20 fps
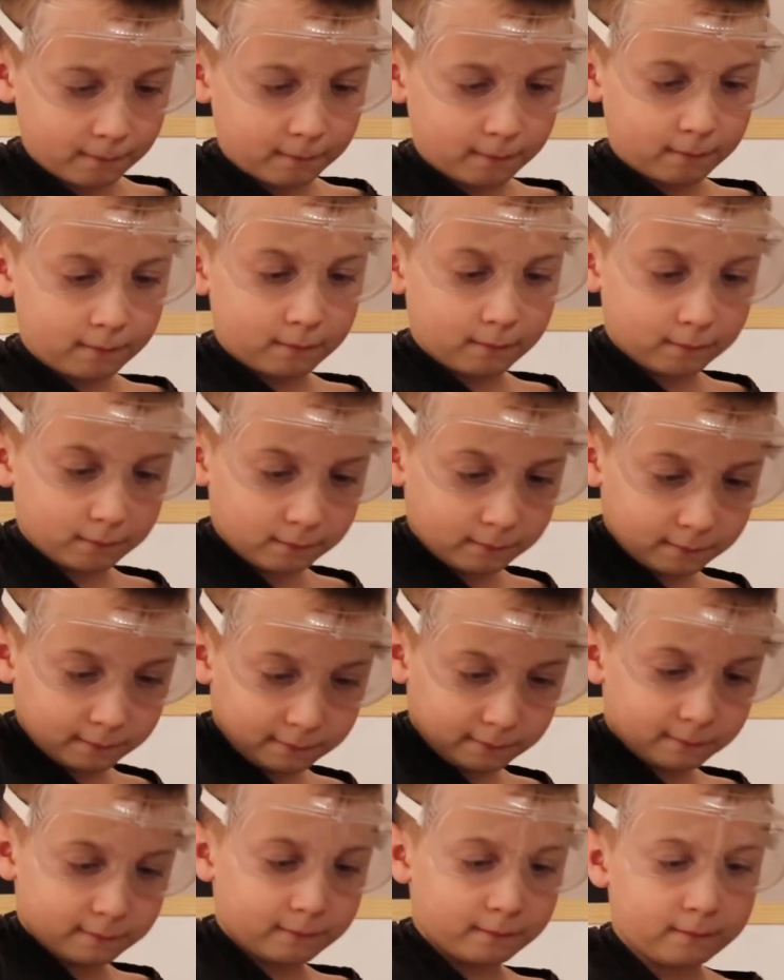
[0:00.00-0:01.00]
Yeah,
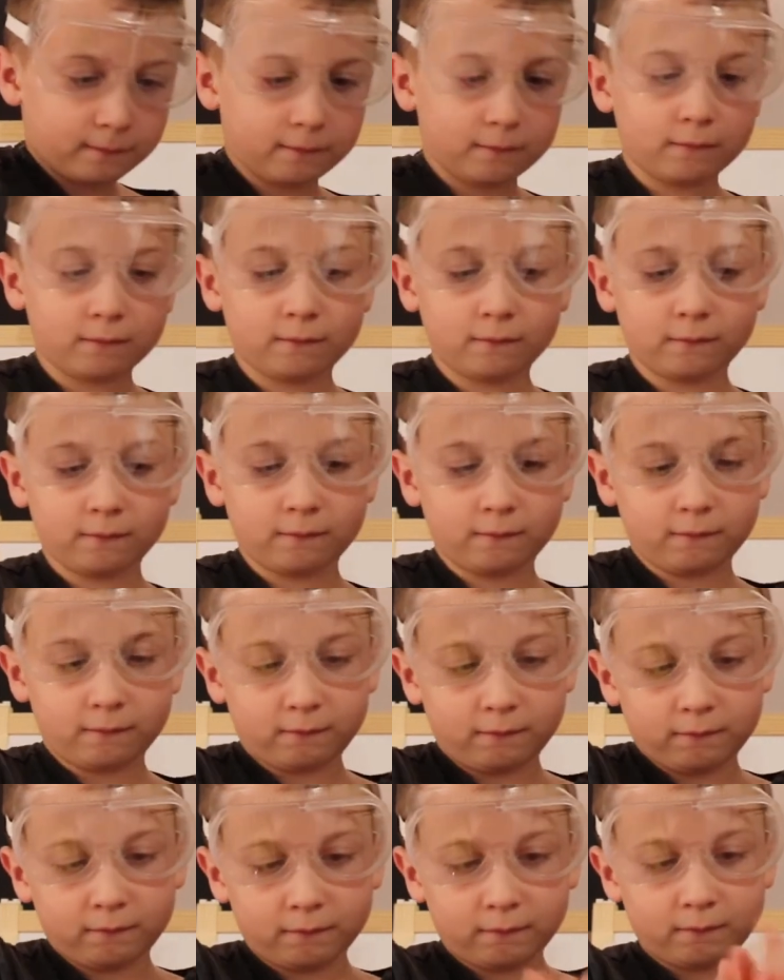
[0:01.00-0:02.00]
let's mash it all
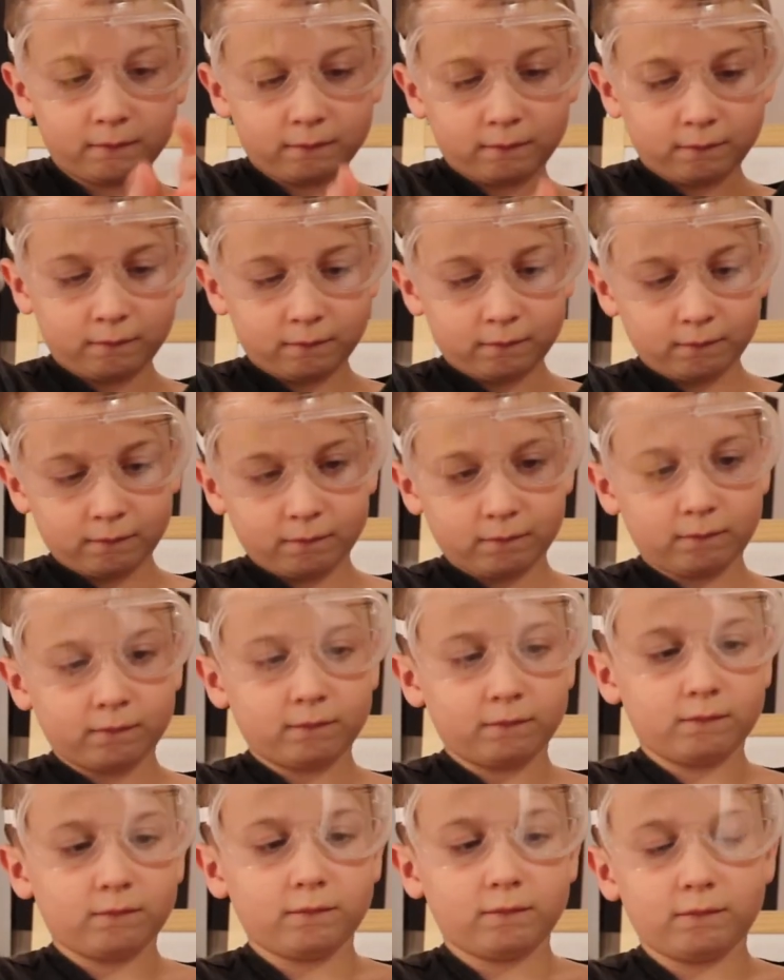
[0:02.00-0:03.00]
up.
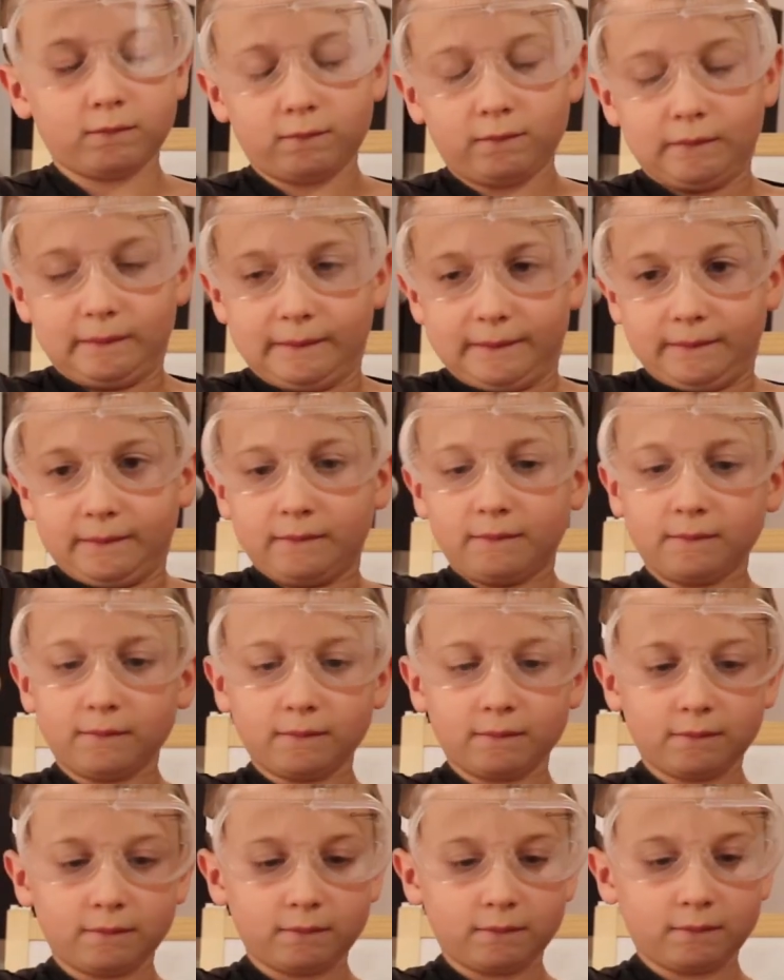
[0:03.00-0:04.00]
Get it all
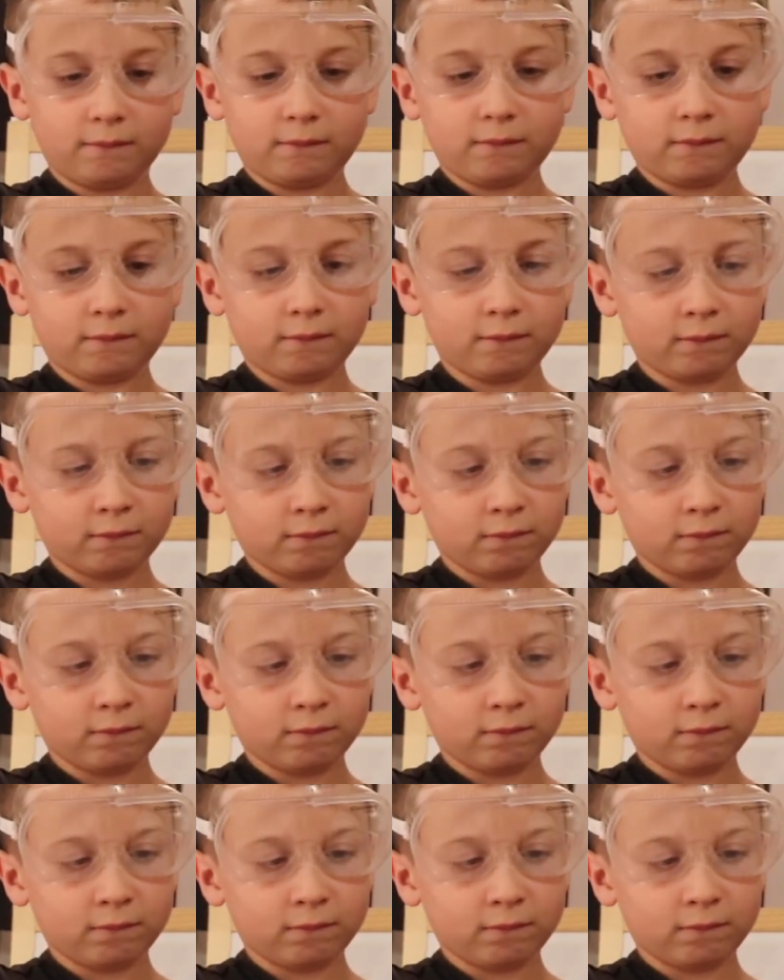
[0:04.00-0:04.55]
together.